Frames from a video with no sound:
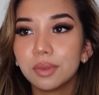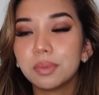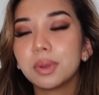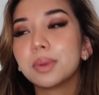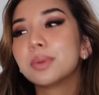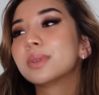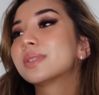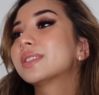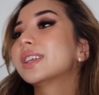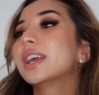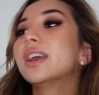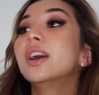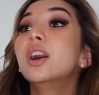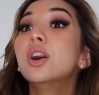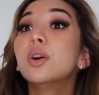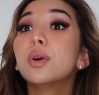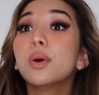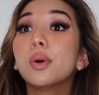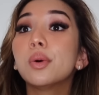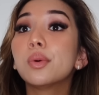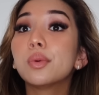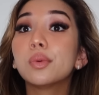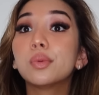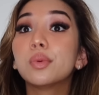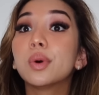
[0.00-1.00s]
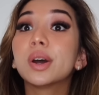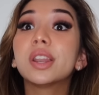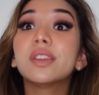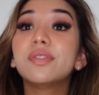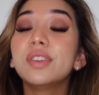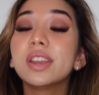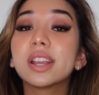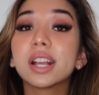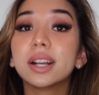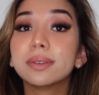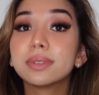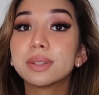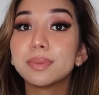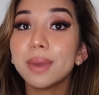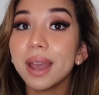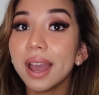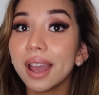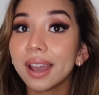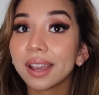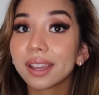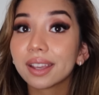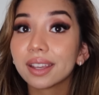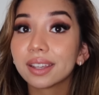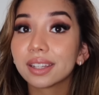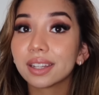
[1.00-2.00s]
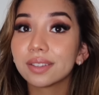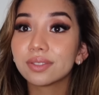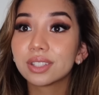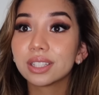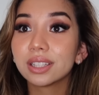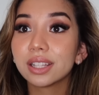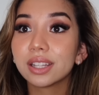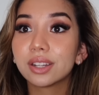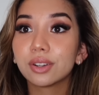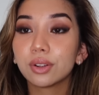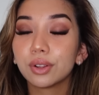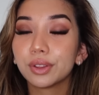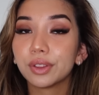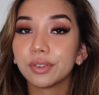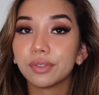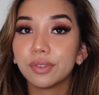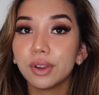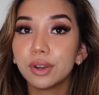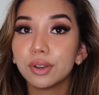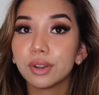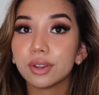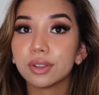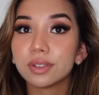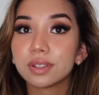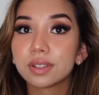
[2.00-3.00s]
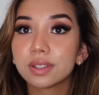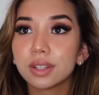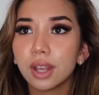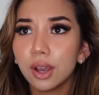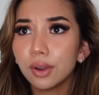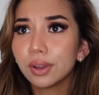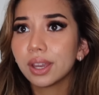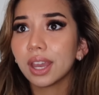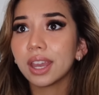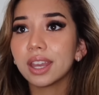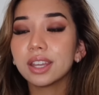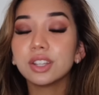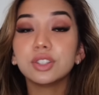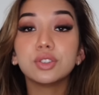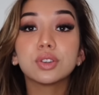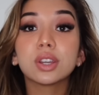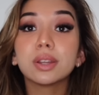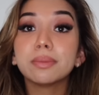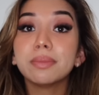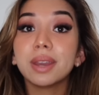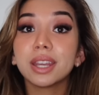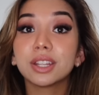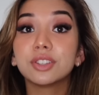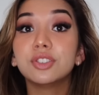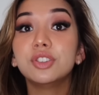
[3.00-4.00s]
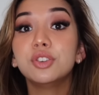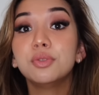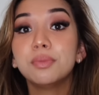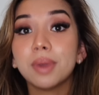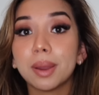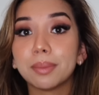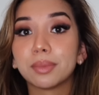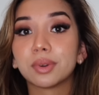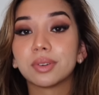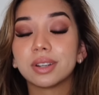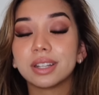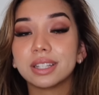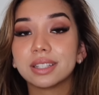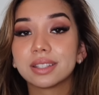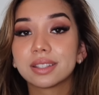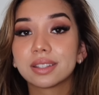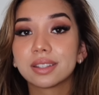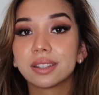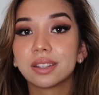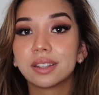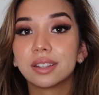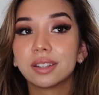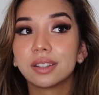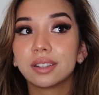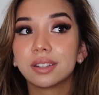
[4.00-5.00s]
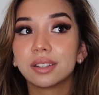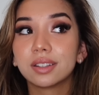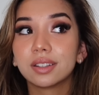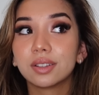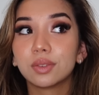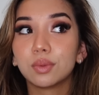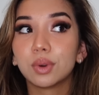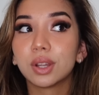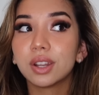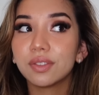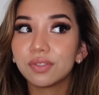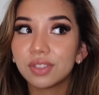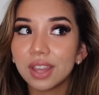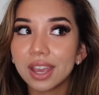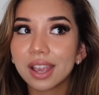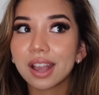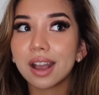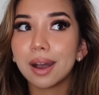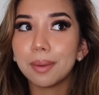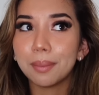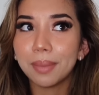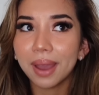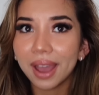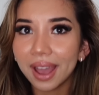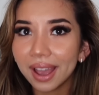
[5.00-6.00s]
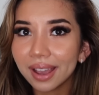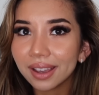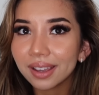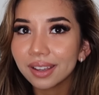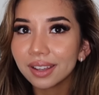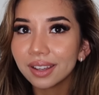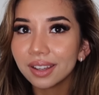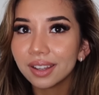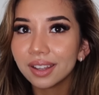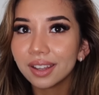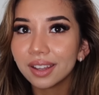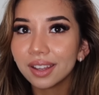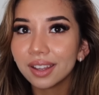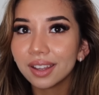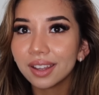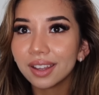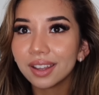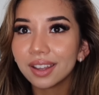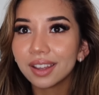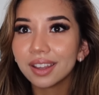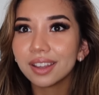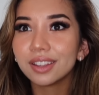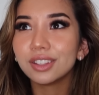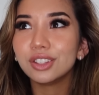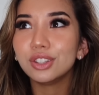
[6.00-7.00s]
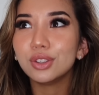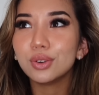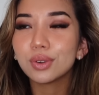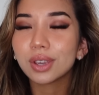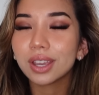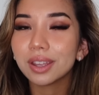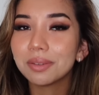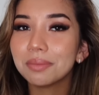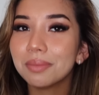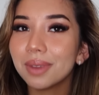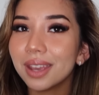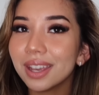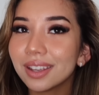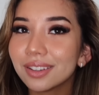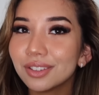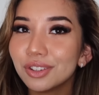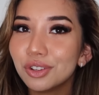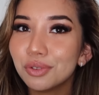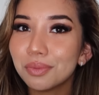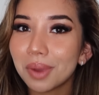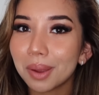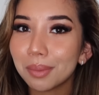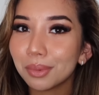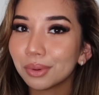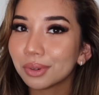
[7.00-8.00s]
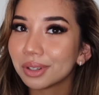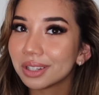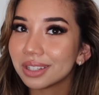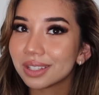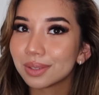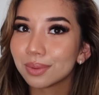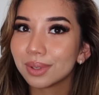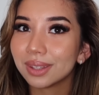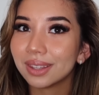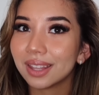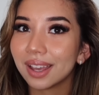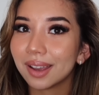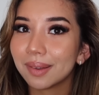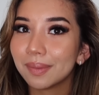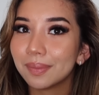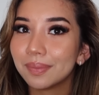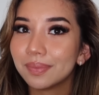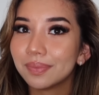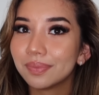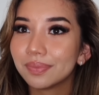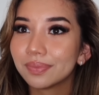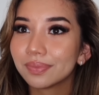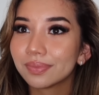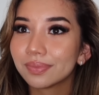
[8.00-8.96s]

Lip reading: And people say, oh, what if he comes back and I've deleted all the photos? Okay, you can make new memories. What if they come back? You can make new memories with them.